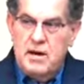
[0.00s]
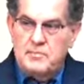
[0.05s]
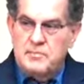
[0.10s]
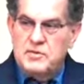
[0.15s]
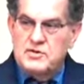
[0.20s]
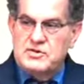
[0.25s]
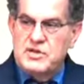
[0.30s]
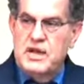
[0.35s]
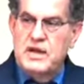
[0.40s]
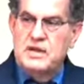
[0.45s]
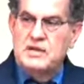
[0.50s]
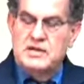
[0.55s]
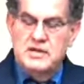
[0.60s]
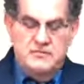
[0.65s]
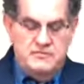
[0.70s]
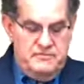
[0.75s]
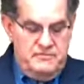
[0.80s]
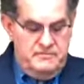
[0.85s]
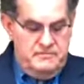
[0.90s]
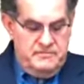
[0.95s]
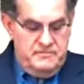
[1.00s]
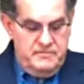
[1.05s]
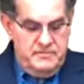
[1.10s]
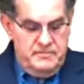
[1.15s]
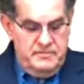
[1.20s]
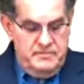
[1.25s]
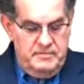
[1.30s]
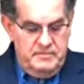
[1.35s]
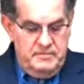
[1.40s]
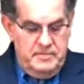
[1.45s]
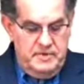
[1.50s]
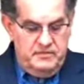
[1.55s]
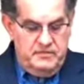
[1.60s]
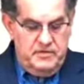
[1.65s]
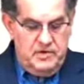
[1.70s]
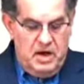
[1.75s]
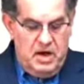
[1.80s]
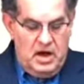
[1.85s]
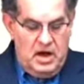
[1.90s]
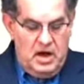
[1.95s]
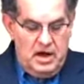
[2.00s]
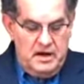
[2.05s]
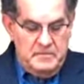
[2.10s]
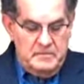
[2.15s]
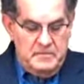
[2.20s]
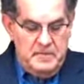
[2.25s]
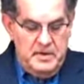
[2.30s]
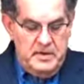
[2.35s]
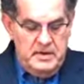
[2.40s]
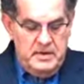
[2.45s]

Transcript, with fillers: representative of God.